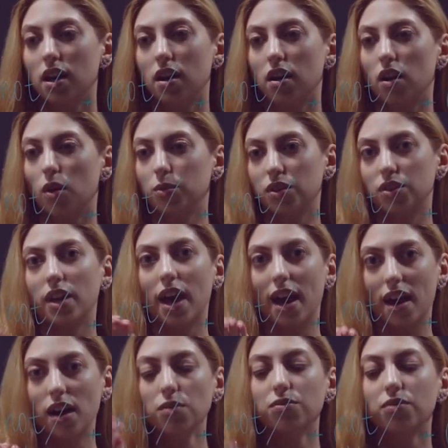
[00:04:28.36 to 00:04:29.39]
with
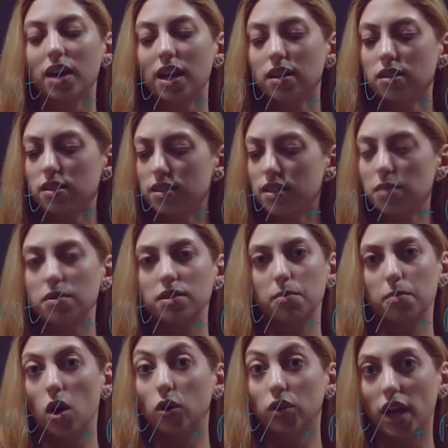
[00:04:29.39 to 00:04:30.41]
have, and the same is
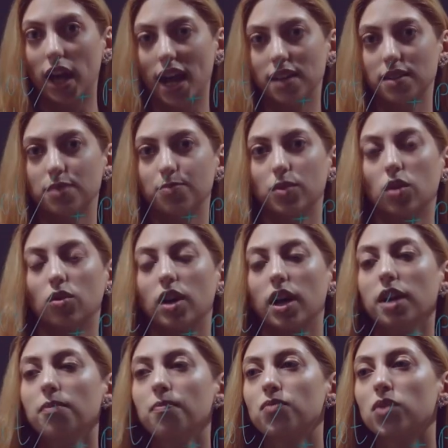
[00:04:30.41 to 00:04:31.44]
about has,
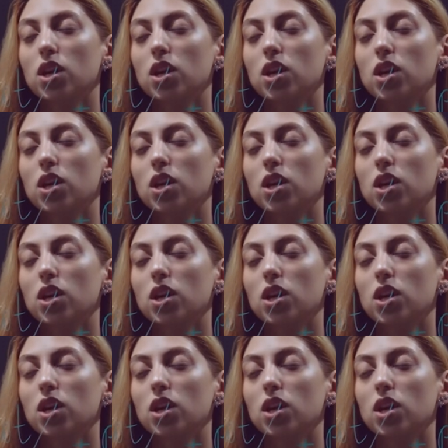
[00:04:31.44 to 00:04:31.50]
okay?